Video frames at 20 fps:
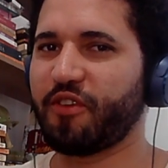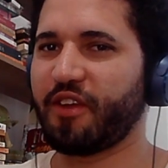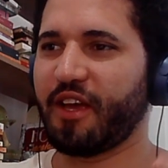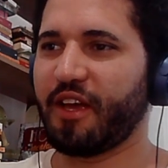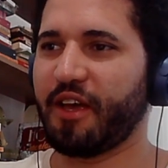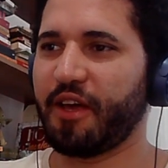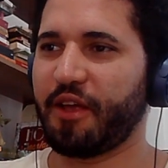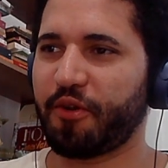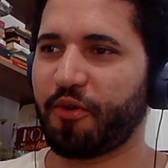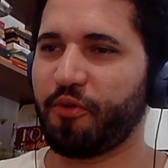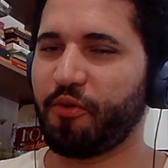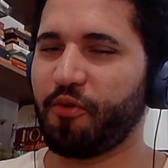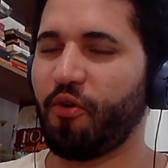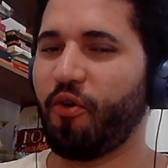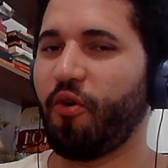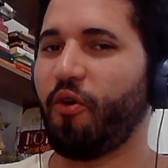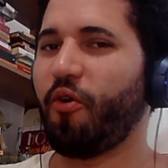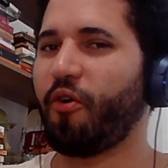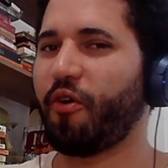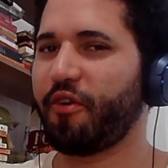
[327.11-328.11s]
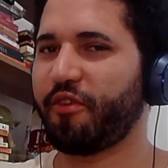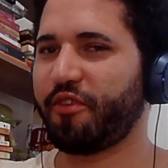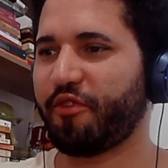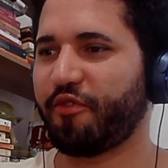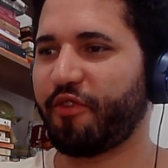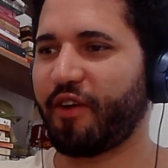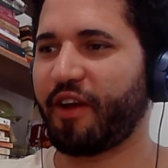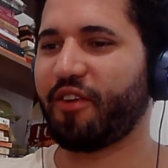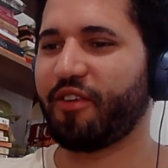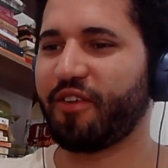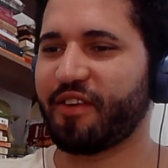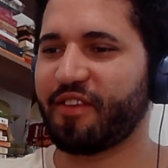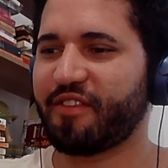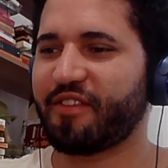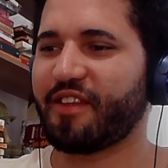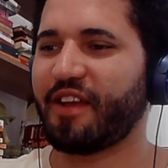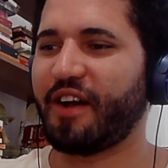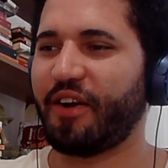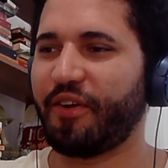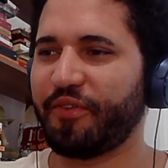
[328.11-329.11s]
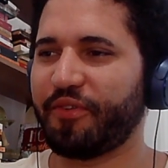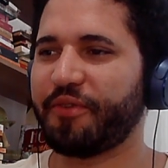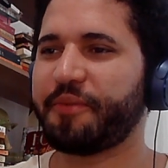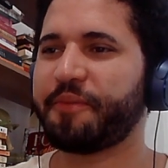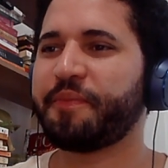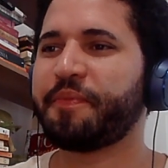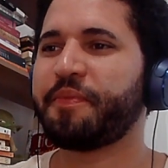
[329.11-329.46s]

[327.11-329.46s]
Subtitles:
the erhu or the violin sound.